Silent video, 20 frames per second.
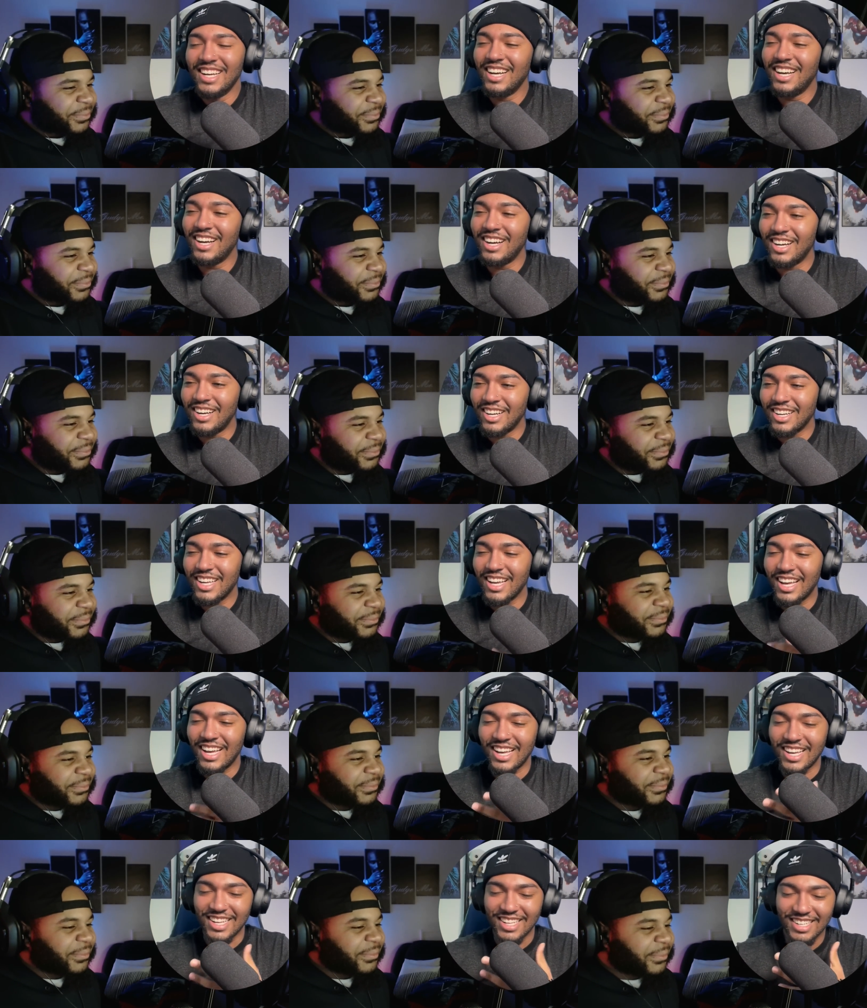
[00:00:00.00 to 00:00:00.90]
Speaker 1: Oh
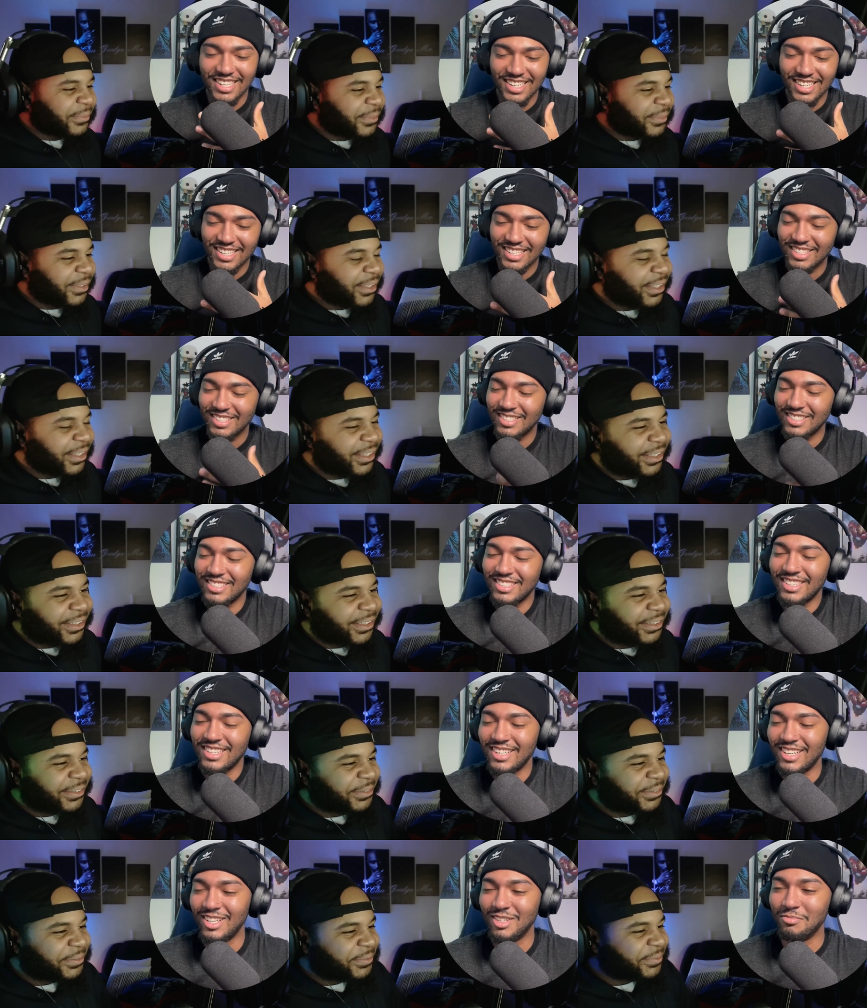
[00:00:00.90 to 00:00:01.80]
god.
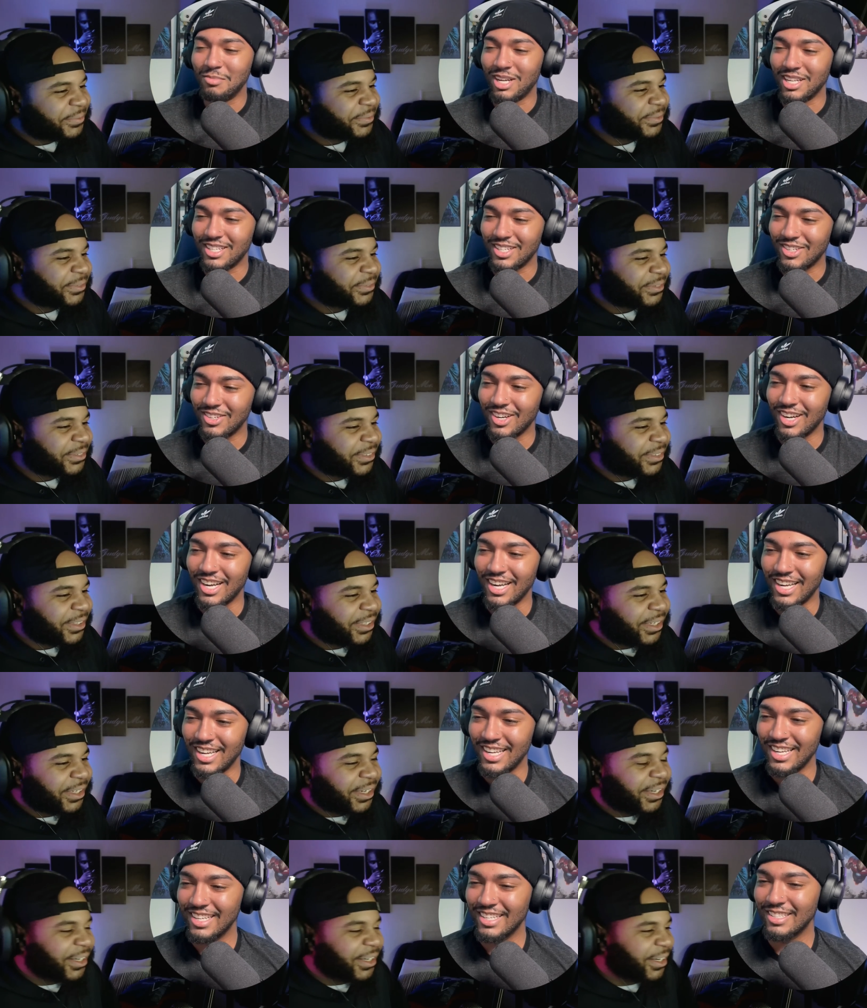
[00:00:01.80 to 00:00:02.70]
I'm about to cry.
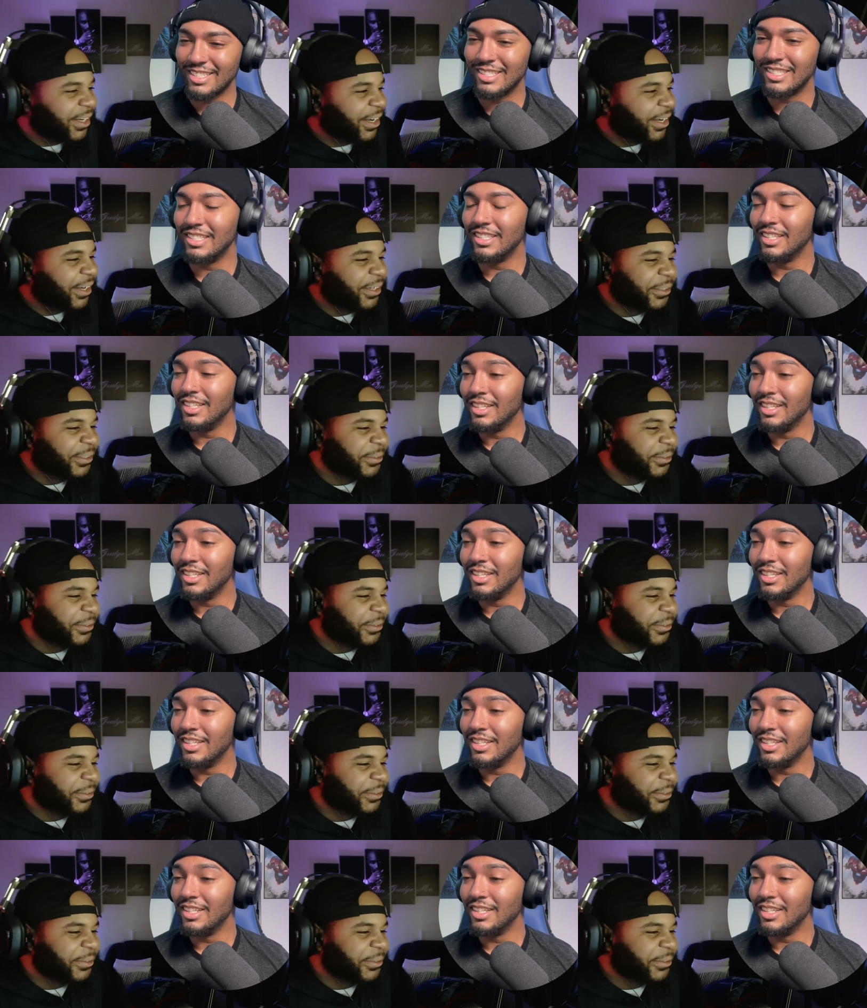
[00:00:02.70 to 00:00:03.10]
Uh.